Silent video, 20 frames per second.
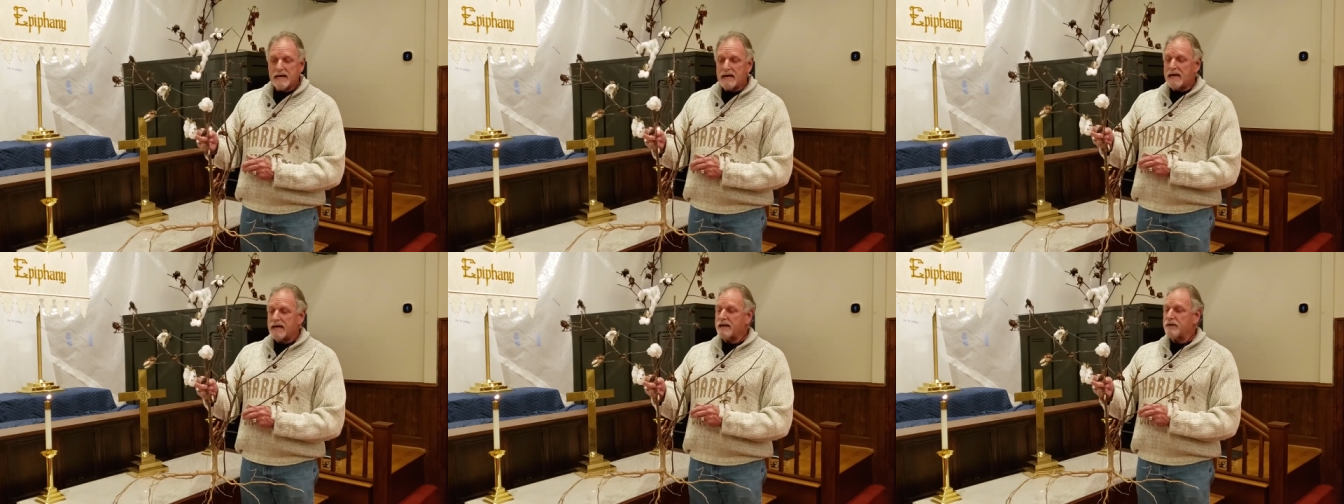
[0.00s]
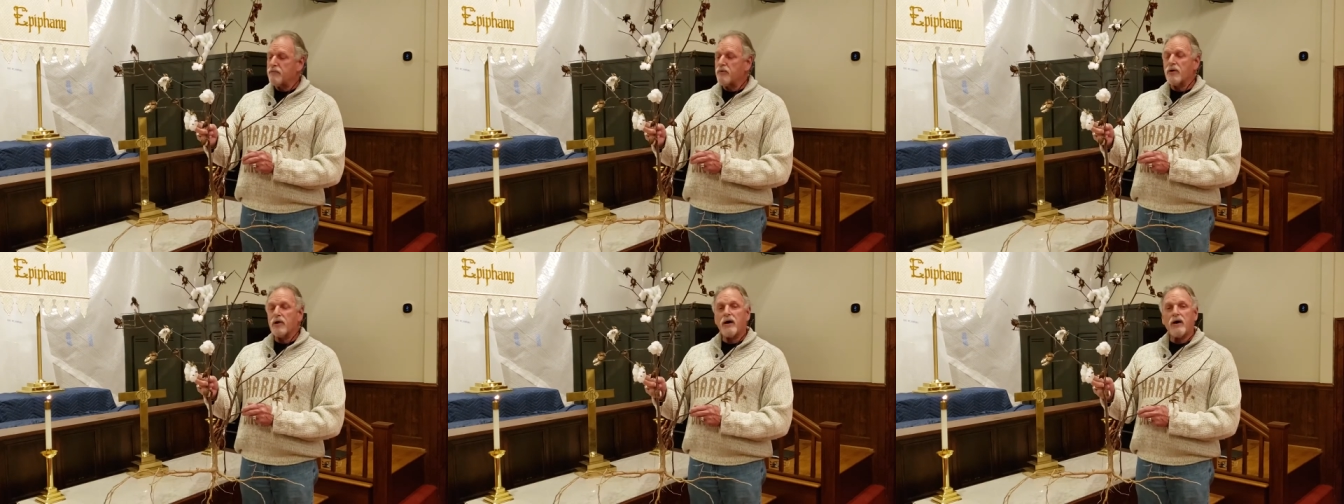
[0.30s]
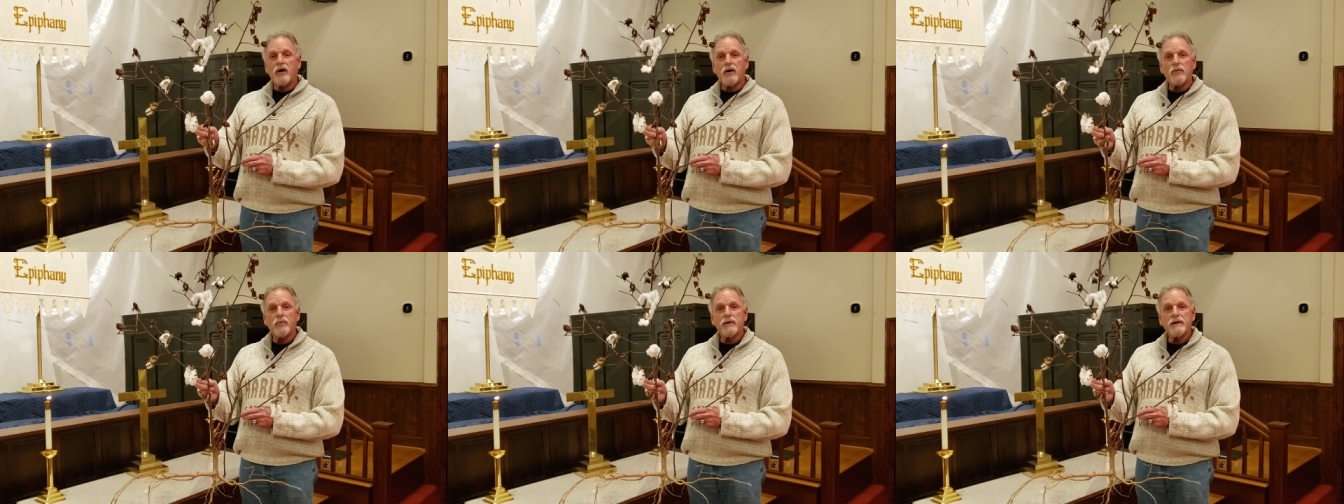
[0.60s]
and it will
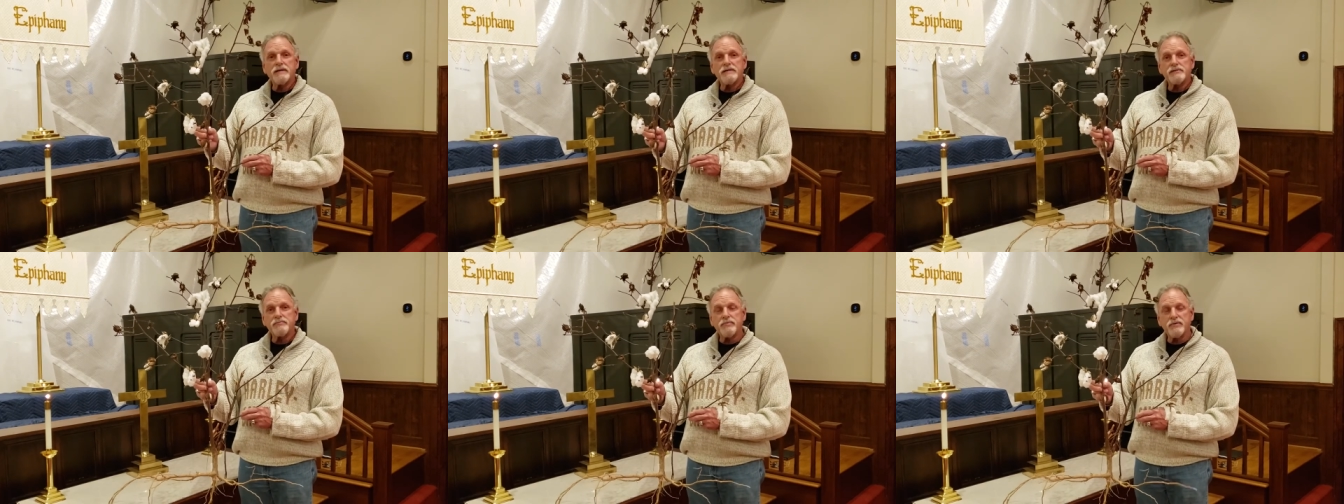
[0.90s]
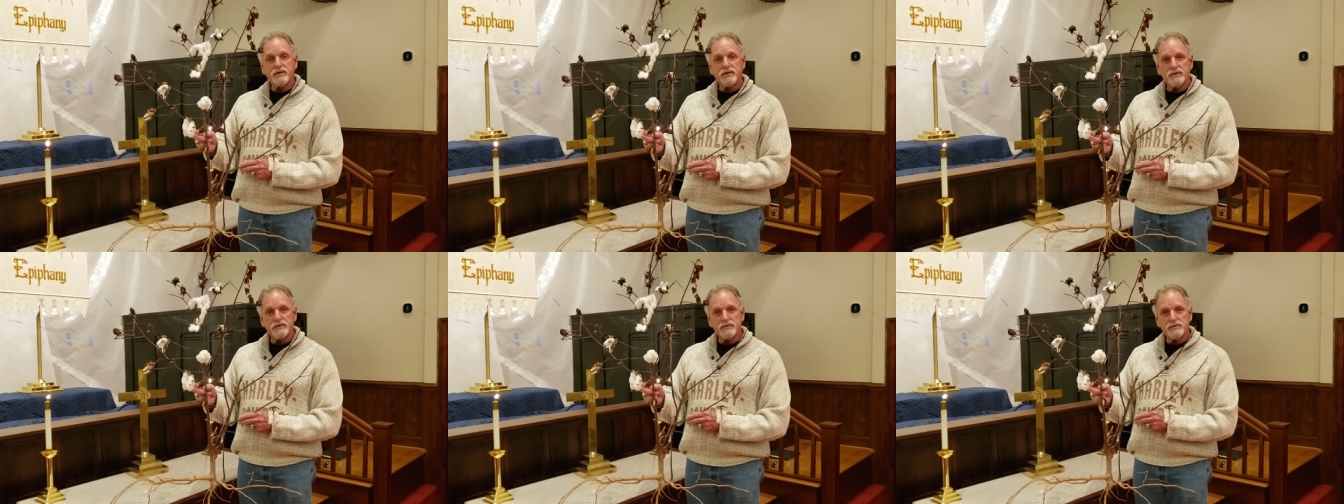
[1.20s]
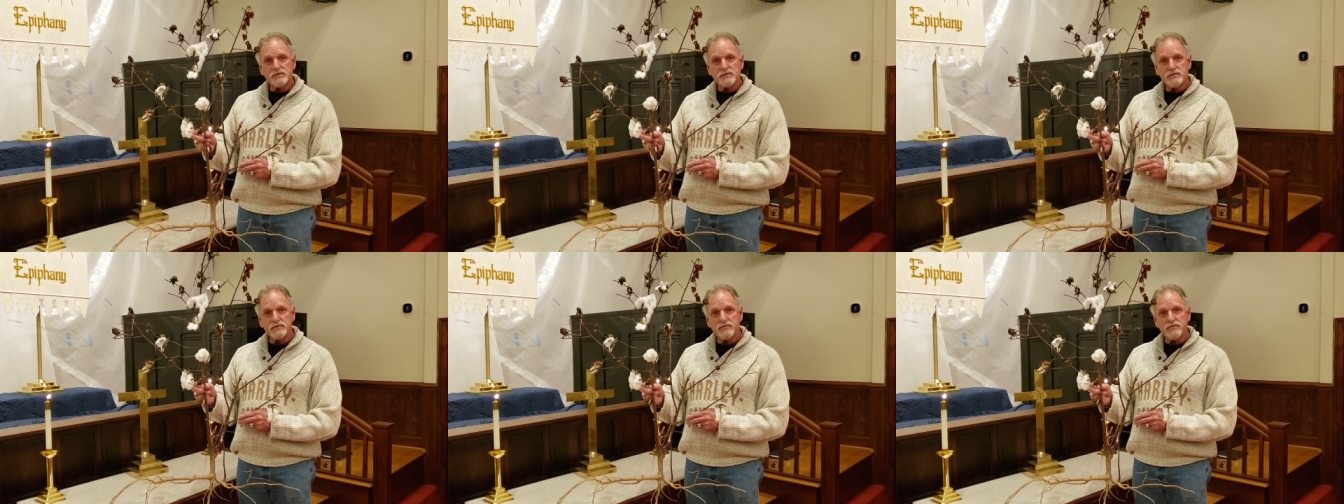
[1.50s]
always
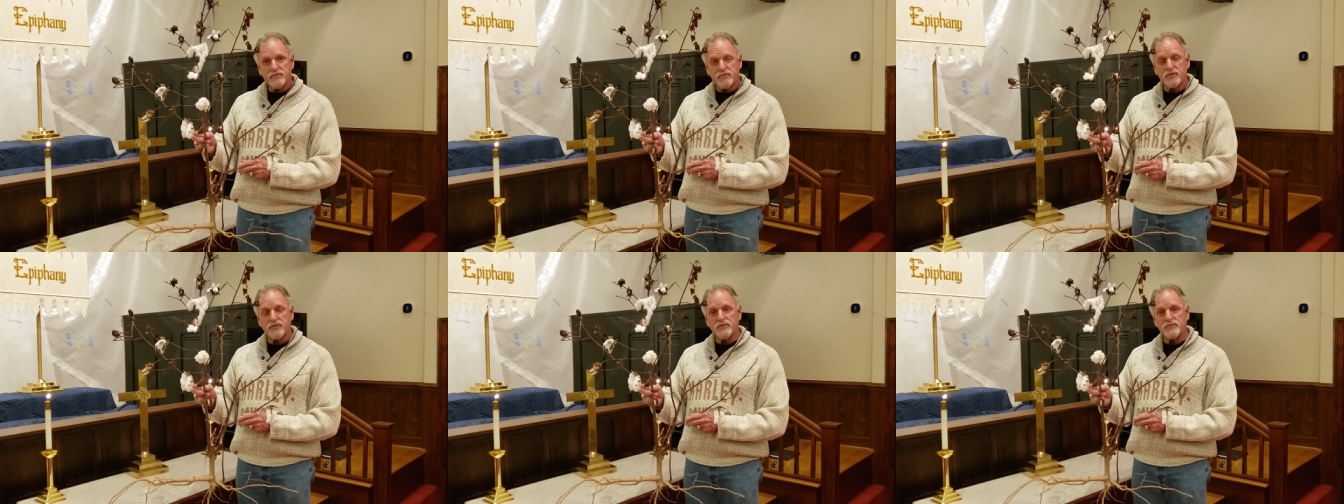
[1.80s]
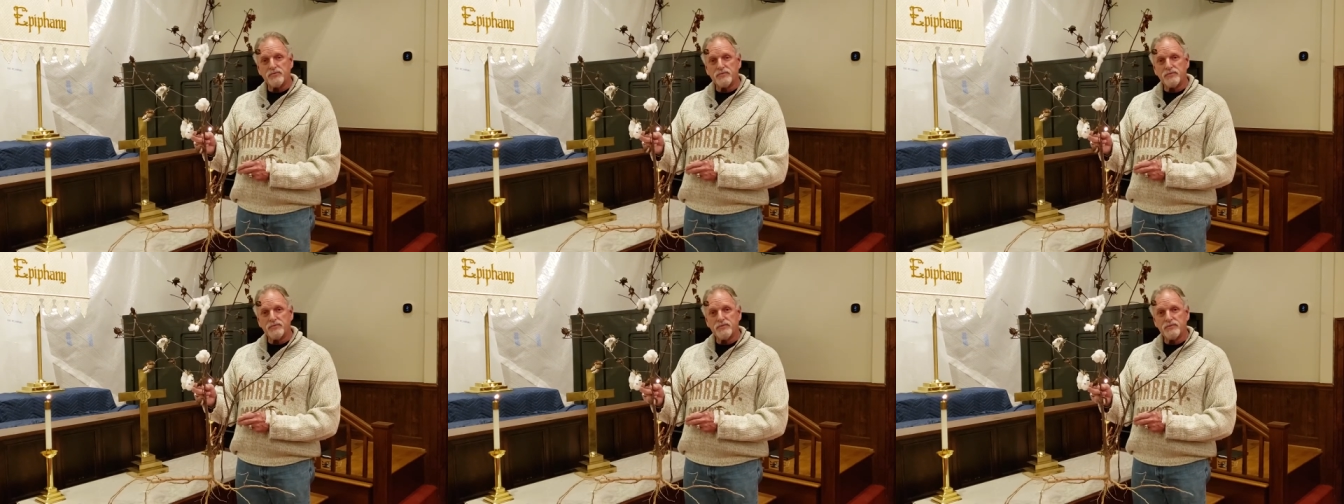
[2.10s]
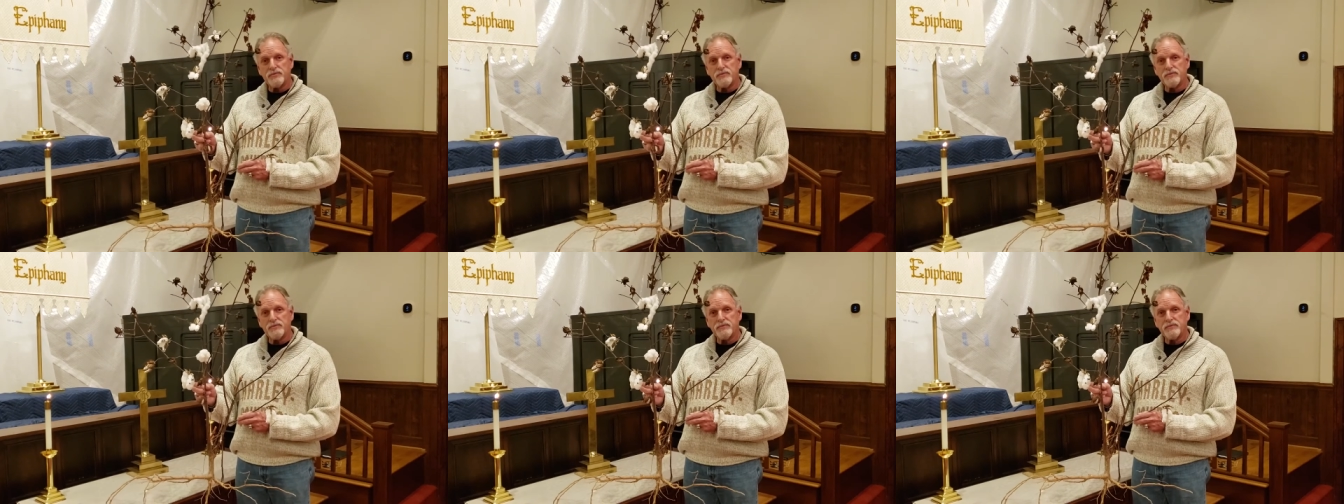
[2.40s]
produce fruit.
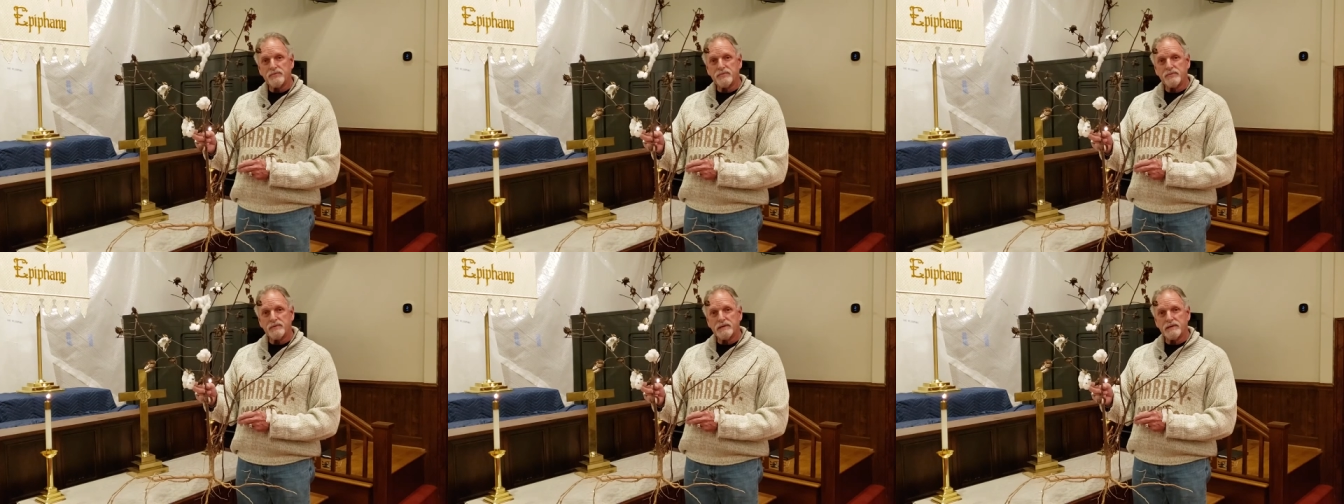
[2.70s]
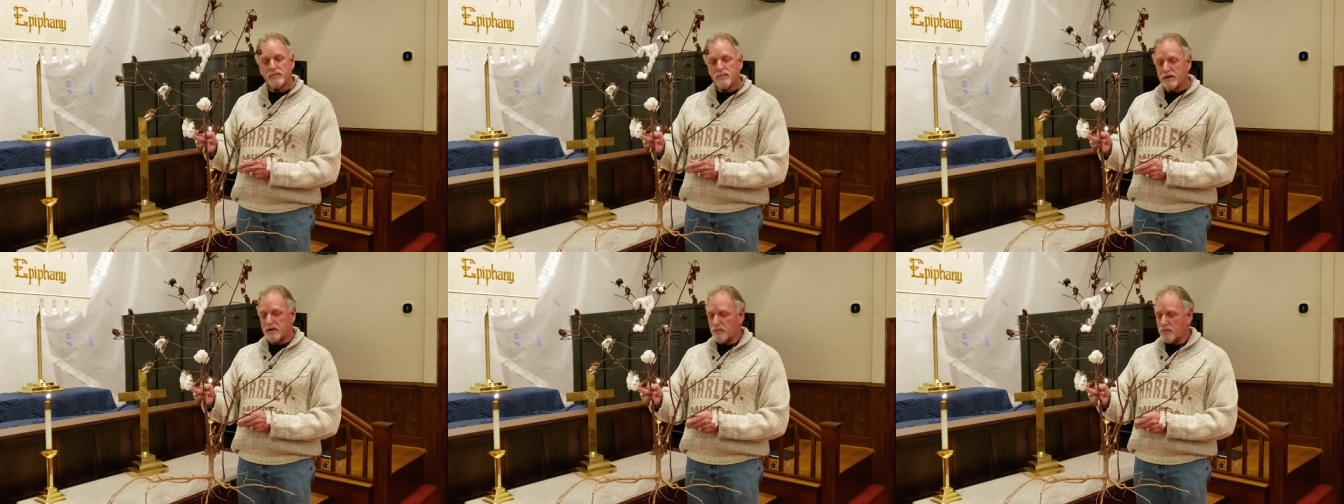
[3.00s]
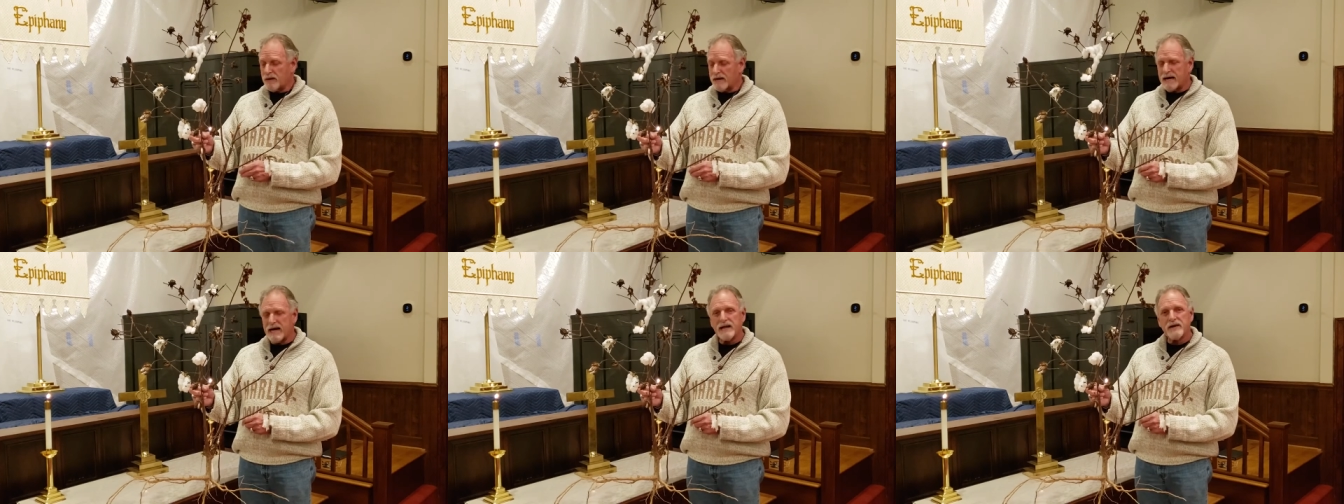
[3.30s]
Well,
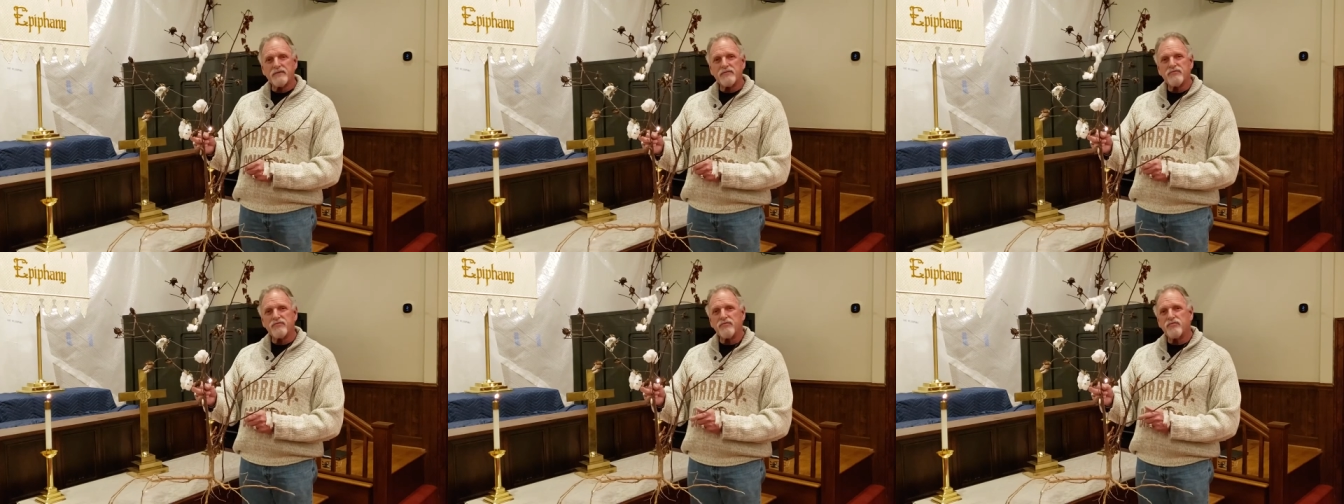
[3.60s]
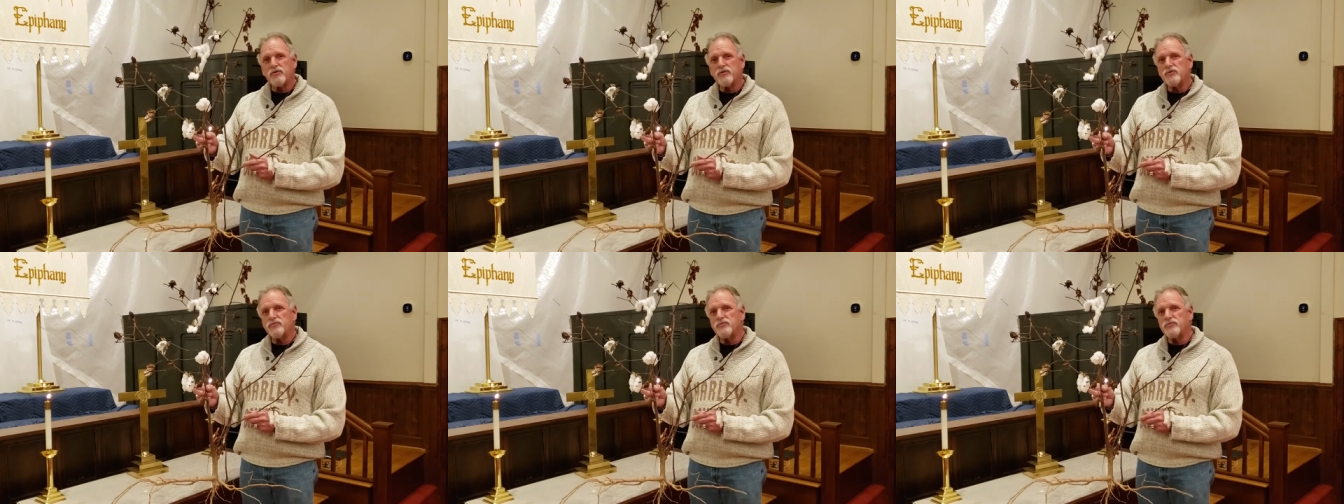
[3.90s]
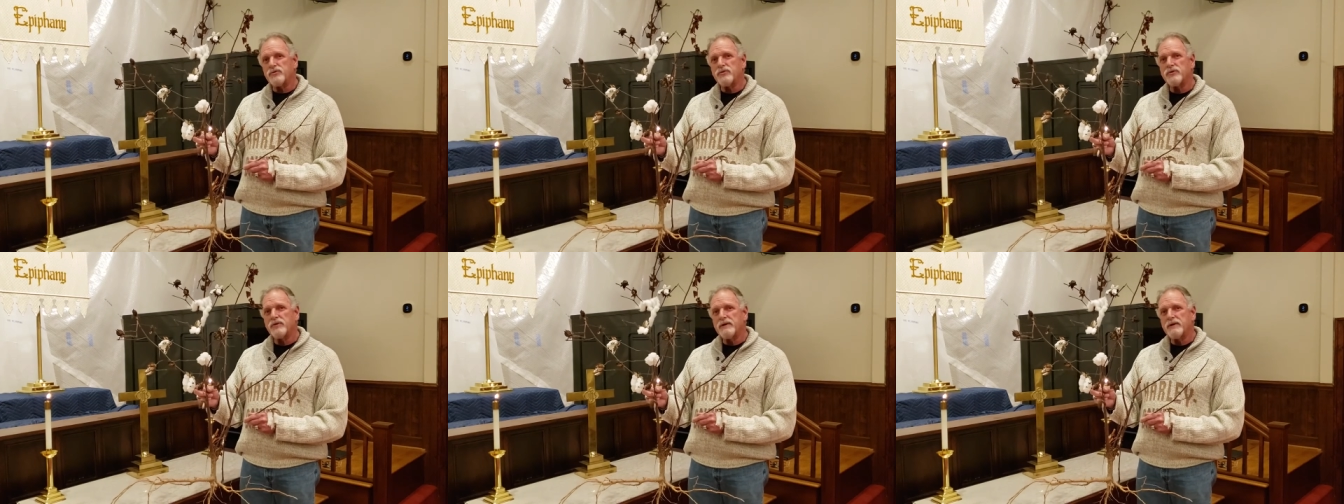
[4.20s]
what kind of fruit